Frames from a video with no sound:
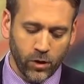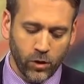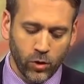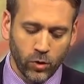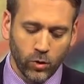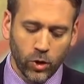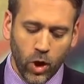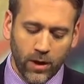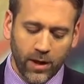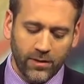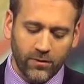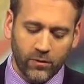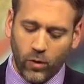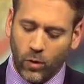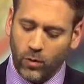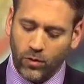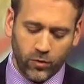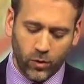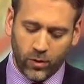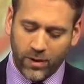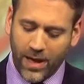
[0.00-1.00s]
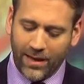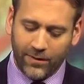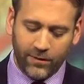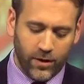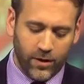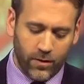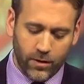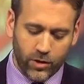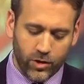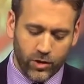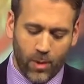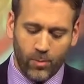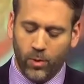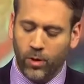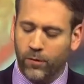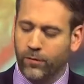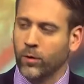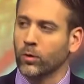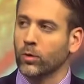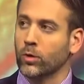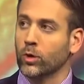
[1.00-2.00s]
You look at so yes, they're in
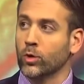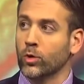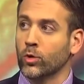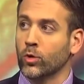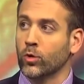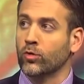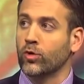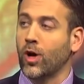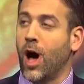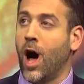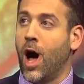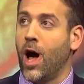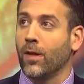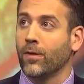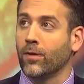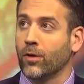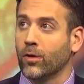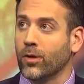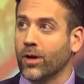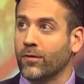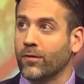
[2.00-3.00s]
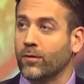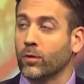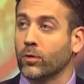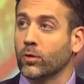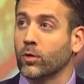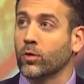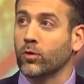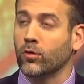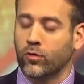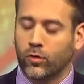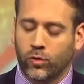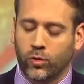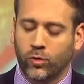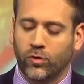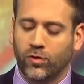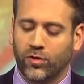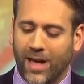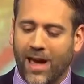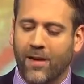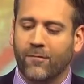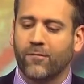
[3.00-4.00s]
trouble. If you lose
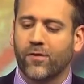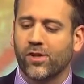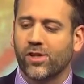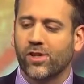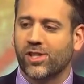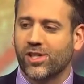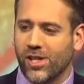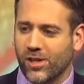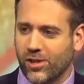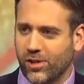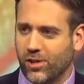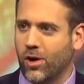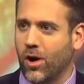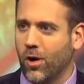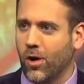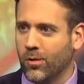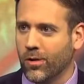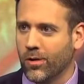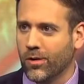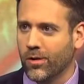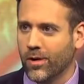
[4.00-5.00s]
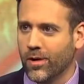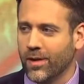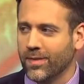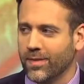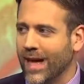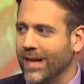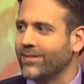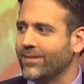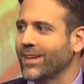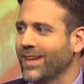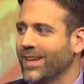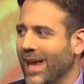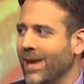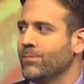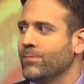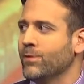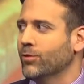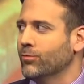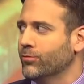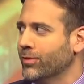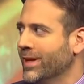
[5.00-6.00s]
to San Francisco, that's a
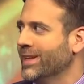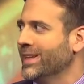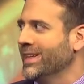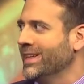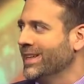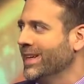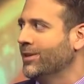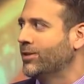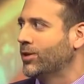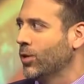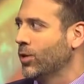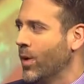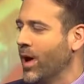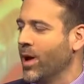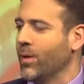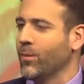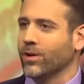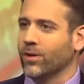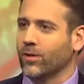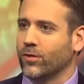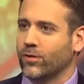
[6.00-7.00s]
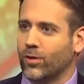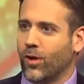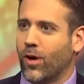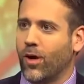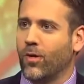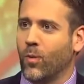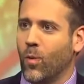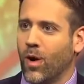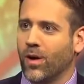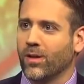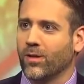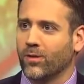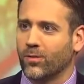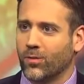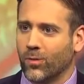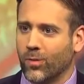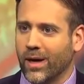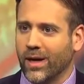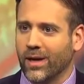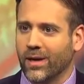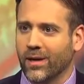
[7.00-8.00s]
game you really need to win when you start
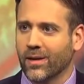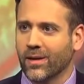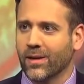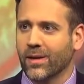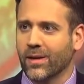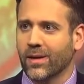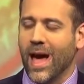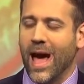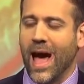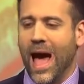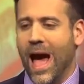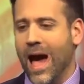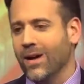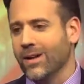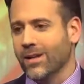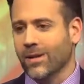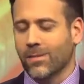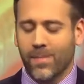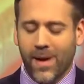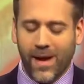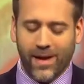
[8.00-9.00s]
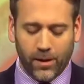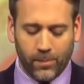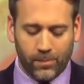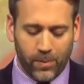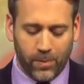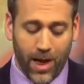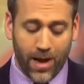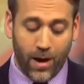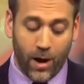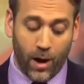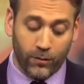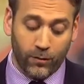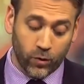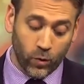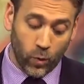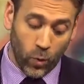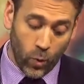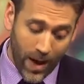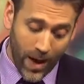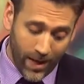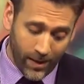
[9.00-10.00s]
1-3. How do you make the
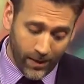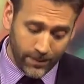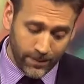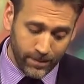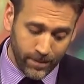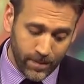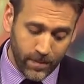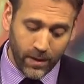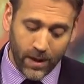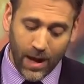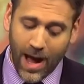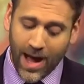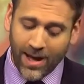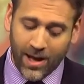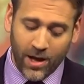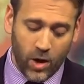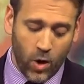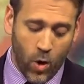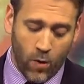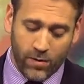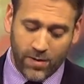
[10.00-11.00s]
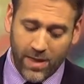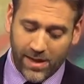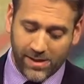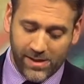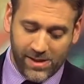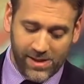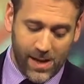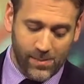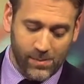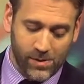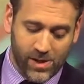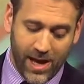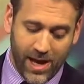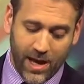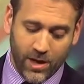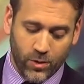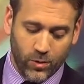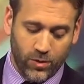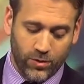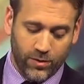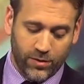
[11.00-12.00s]
playoffs? Well, I can go over that same
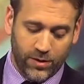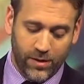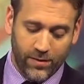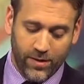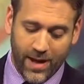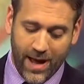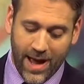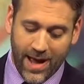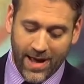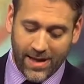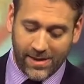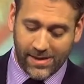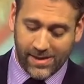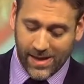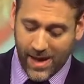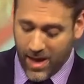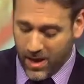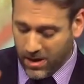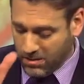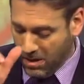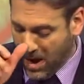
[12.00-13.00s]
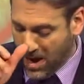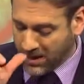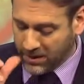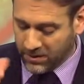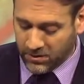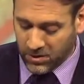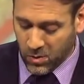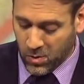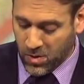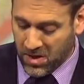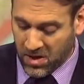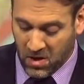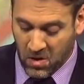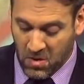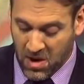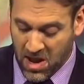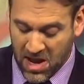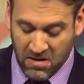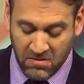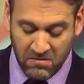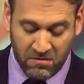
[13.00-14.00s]
schedule, Stephen A., and say I could see where they
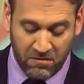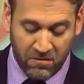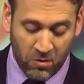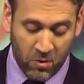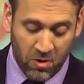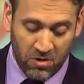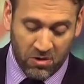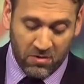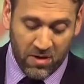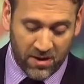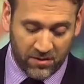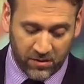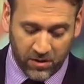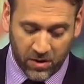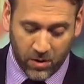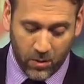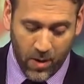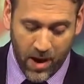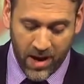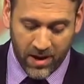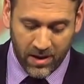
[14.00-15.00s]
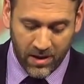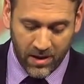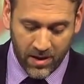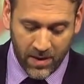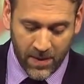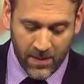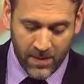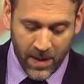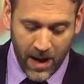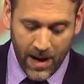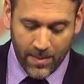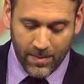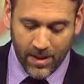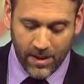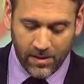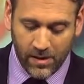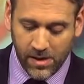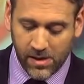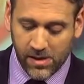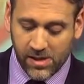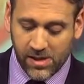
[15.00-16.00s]
go 8-4 the rest of the way. I
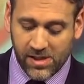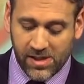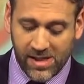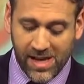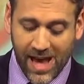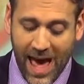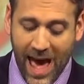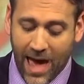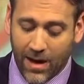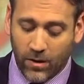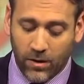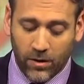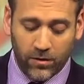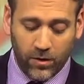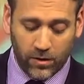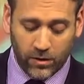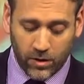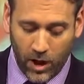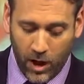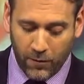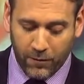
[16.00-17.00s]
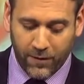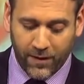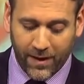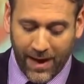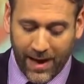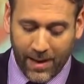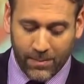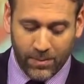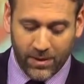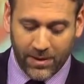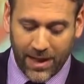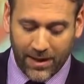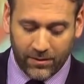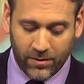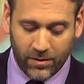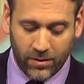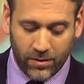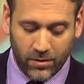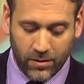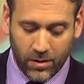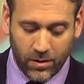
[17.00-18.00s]
mean, Seattle is a tough game, but that's
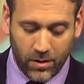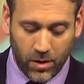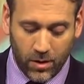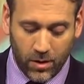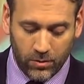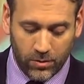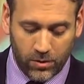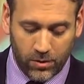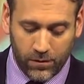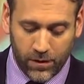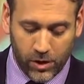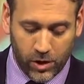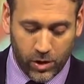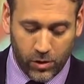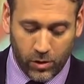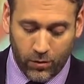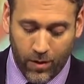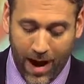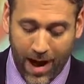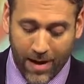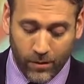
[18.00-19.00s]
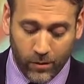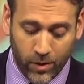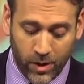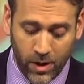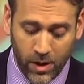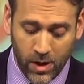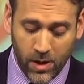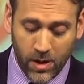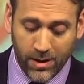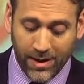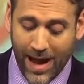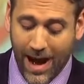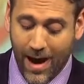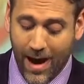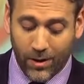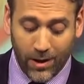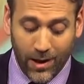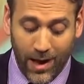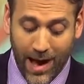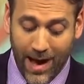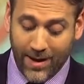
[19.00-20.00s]
a divisional rivalry.
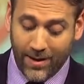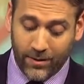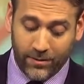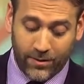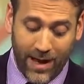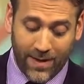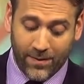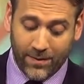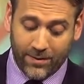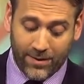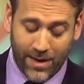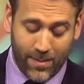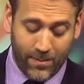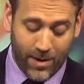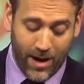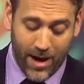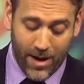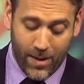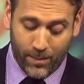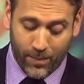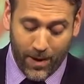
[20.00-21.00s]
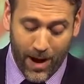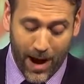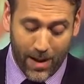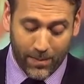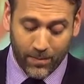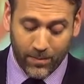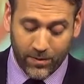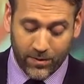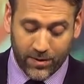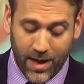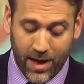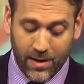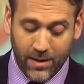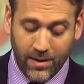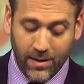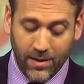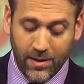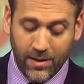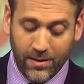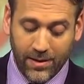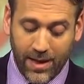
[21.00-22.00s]
Carolina's had the same kind of problems that
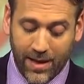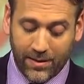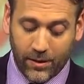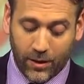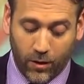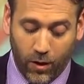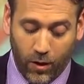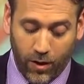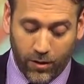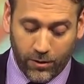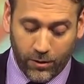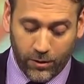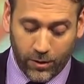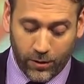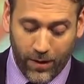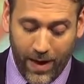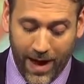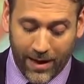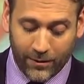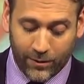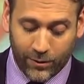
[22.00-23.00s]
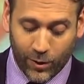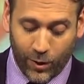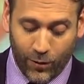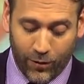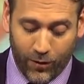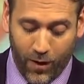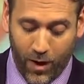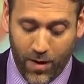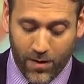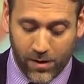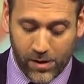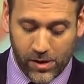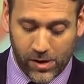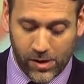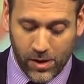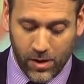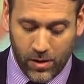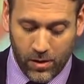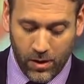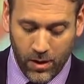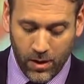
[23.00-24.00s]
the Cardinals have had so far this
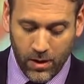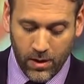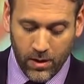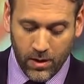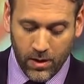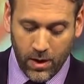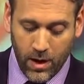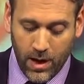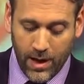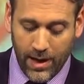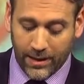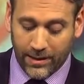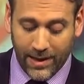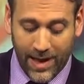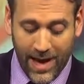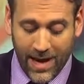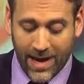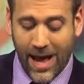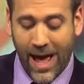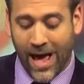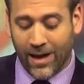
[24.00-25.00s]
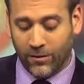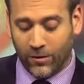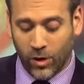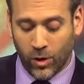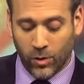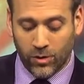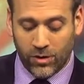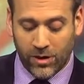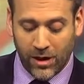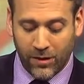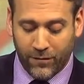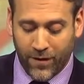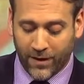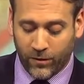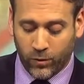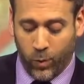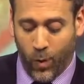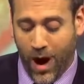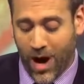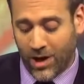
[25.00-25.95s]
year. Atlanta has no defense.